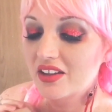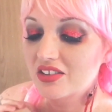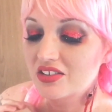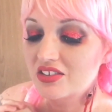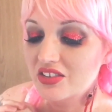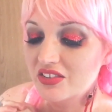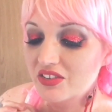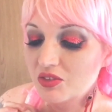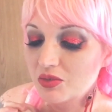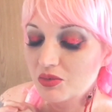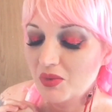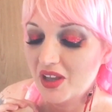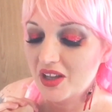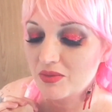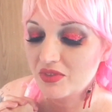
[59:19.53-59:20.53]

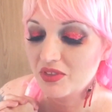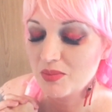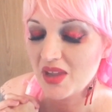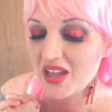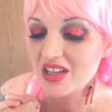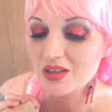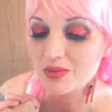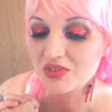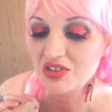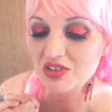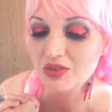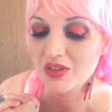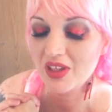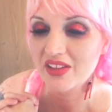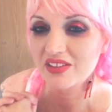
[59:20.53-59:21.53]
the makeup
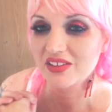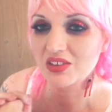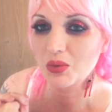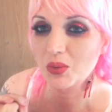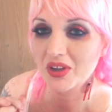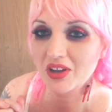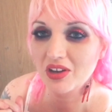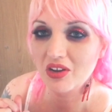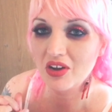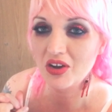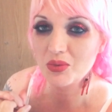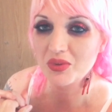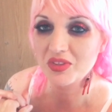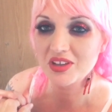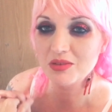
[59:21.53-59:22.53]
too that's going
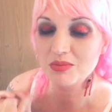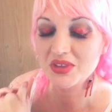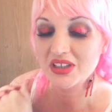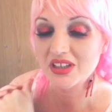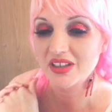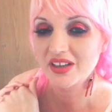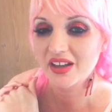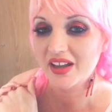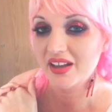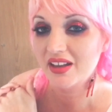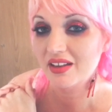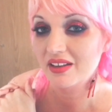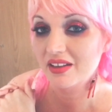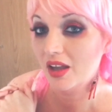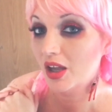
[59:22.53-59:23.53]
along with it being
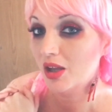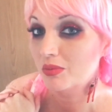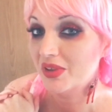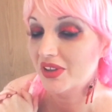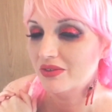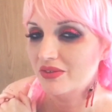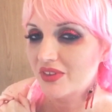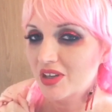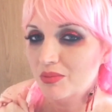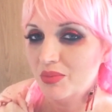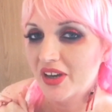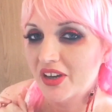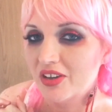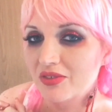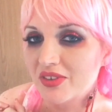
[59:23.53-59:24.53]
a bitten
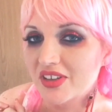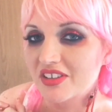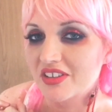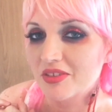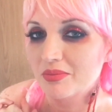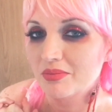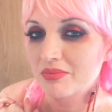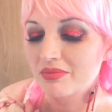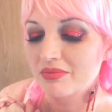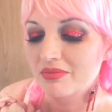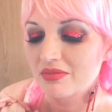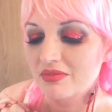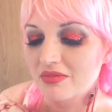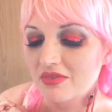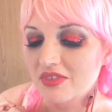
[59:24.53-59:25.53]
vampire victim.
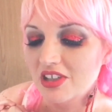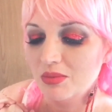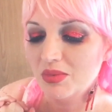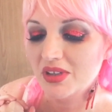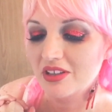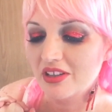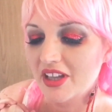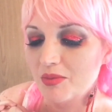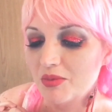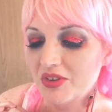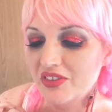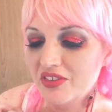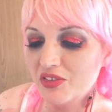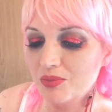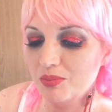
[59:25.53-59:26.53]
A little bit
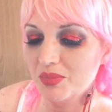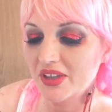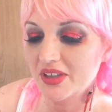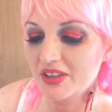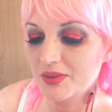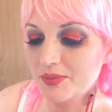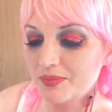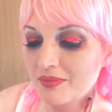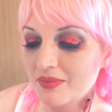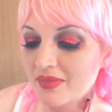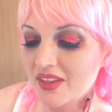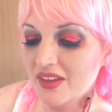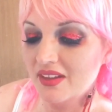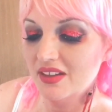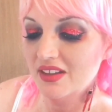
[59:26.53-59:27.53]
glamorous, but
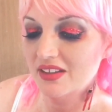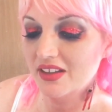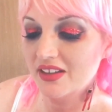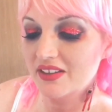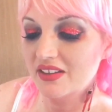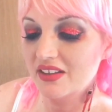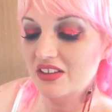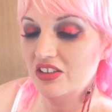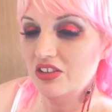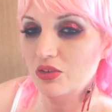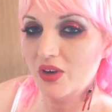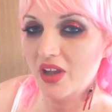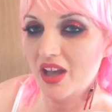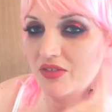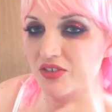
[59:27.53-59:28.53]
like I said, you
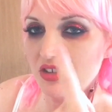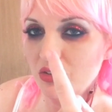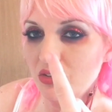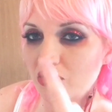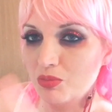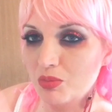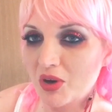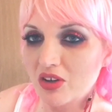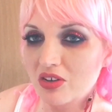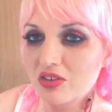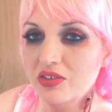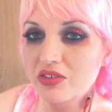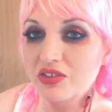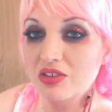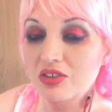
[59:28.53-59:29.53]
don't have to do the
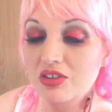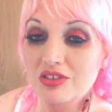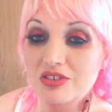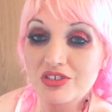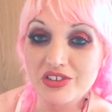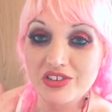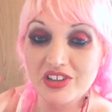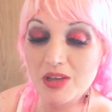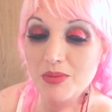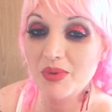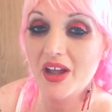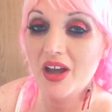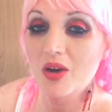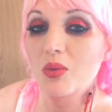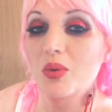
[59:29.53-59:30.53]
sparkles. You could just keep
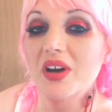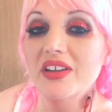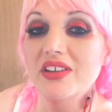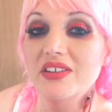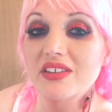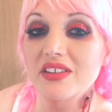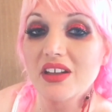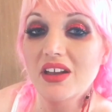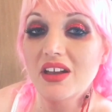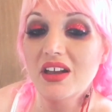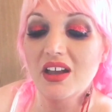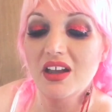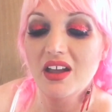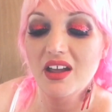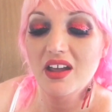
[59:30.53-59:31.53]
it how it was.
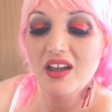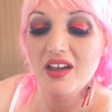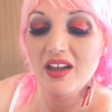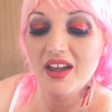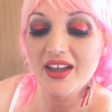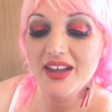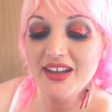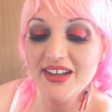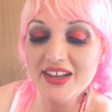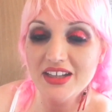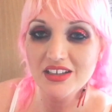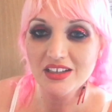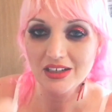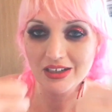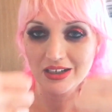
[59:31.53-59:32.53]

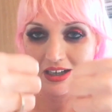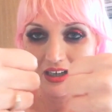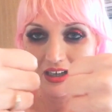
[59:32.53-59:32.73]
And